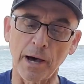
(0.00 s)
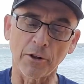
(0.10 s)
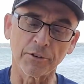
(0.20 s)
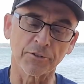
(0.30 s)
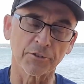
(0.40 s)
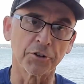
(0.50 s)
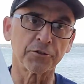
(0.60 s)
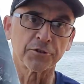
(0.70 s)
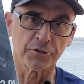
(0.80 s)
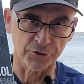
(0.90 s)
model is
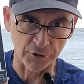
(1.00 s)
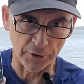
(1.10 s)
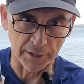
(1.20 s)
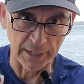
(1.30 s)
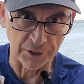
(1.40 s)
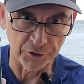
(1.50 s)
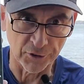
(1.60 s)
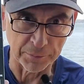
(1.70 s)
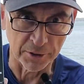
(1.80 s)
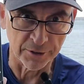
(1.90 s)
good to starting
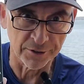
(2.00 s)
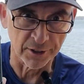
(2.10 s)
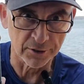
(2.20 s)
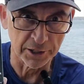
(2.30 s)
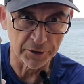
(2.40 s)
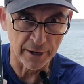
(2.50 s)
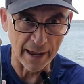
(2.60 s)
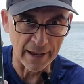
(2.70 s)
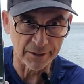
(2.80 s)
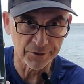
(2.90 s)
engines up to 6-liter
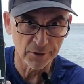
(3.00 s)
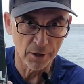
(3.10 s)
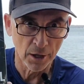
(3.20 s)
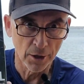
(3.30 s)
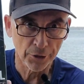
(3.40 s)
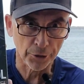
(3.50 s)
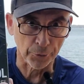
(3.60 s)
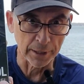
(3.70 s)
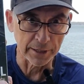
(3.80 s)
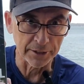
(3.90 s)
gas,
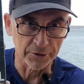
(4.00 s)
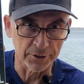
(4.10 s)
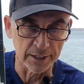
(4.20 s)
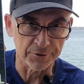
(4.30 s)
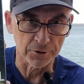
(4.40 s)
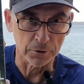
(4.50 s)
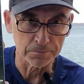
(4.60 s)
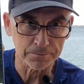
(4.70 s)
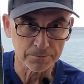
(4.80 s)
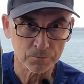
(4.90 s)
3-liter diesel.
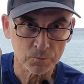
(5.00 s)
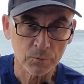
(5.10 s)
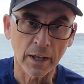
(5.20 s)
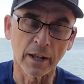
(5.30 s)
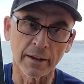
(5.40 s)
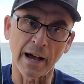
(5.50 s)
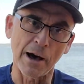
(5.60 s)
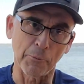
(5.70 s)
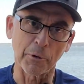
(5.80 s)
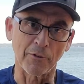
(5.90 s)
And
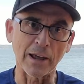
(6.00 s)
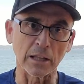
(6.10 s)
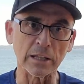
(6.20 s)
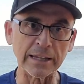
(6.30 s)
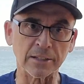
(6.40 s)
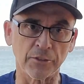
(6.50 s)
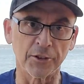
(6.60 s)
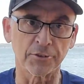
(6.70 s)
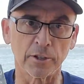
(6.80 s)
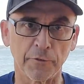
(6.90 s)
I will provide a link to
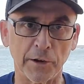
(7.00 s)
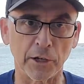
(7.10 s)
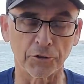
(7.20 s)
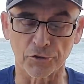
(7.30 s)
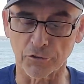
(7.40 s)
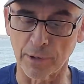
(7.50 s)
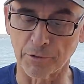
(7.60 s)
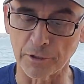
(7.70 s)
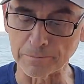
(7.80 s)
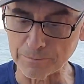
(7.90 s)
this in the video
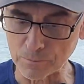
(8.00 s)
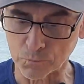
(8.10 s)
description.